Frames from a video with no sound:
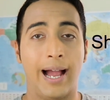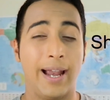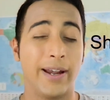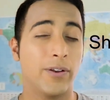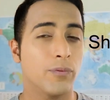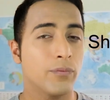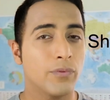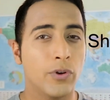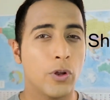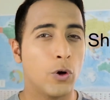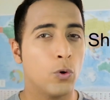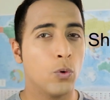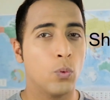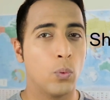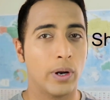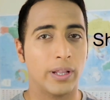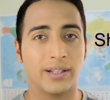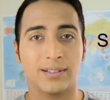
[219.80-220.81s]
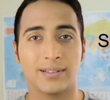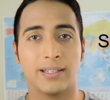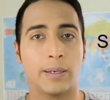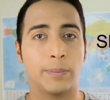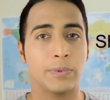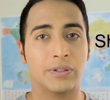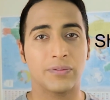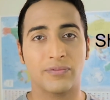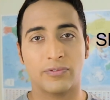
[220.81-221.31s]
I don't know where this
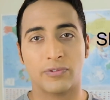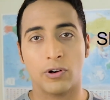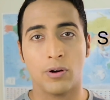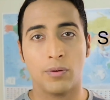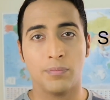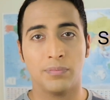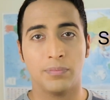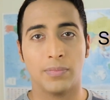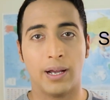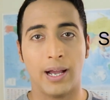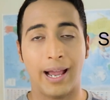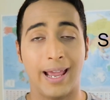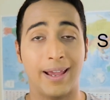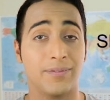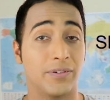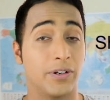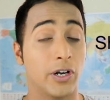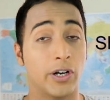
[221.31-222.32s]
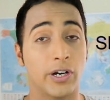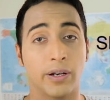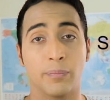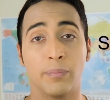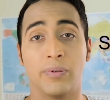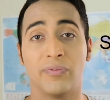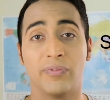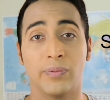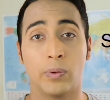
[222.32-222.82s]
name is from. I haven't heard
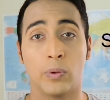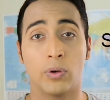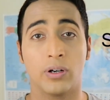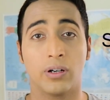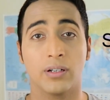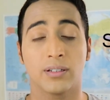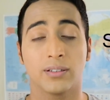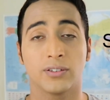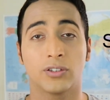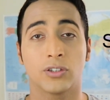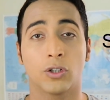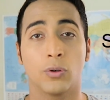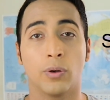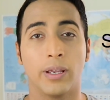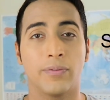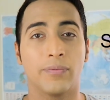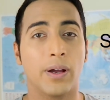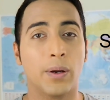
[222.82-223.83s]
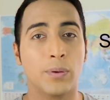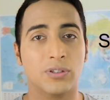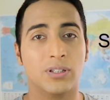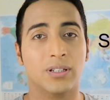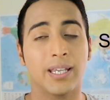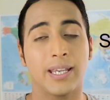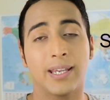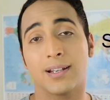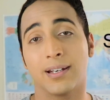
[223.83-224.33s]
it before. So if I was
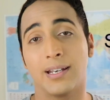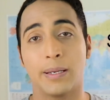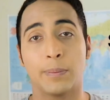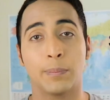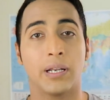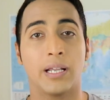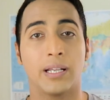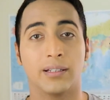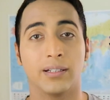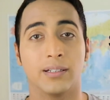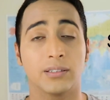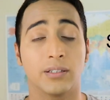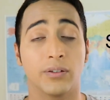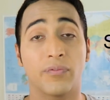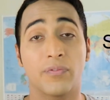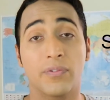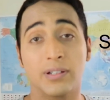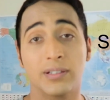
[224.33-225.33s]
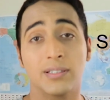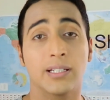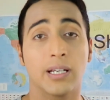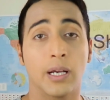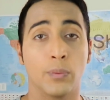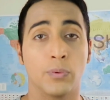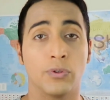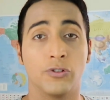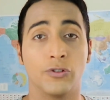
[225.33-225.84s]
to take a name like this, the first thing
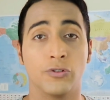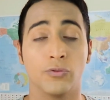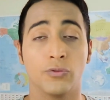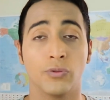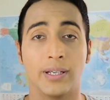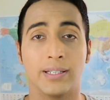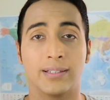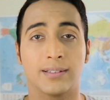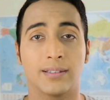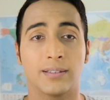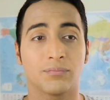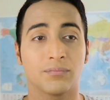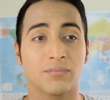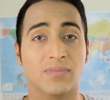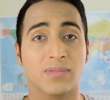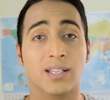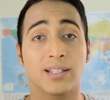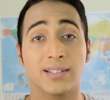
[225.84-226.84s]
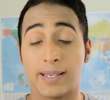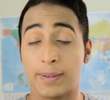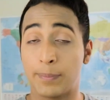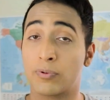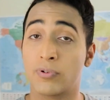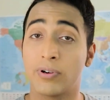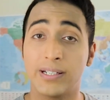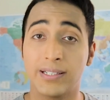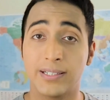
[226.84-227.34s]
I would do is
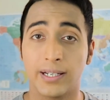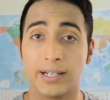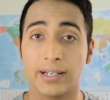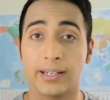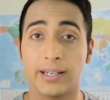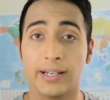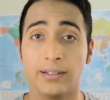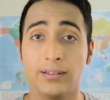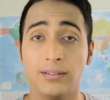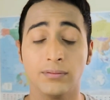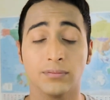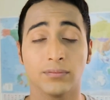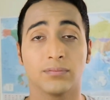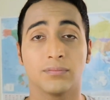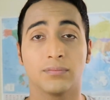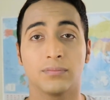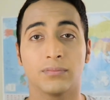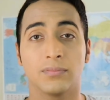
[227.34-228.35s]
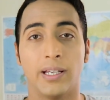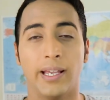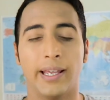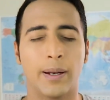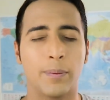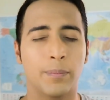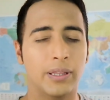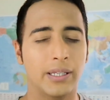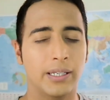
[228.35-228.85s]
separate it again.
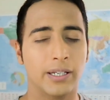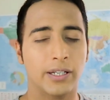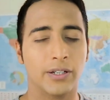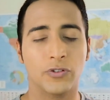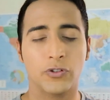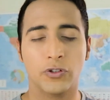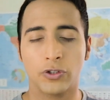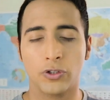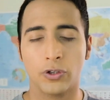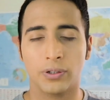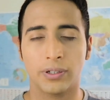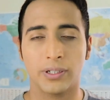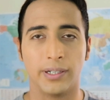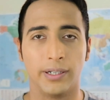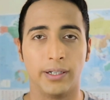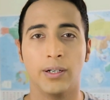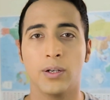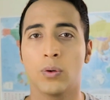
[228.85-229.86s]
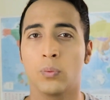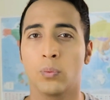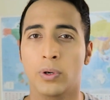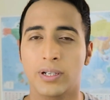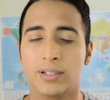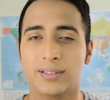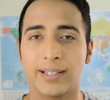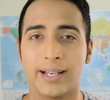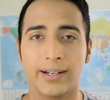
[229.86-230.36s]
And I'm thinking Shonda.
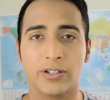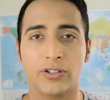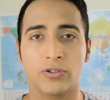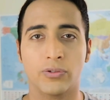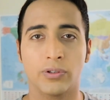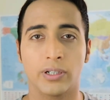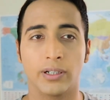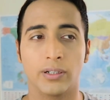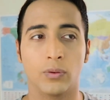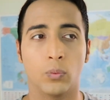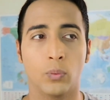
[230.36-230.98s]
What does that trigger?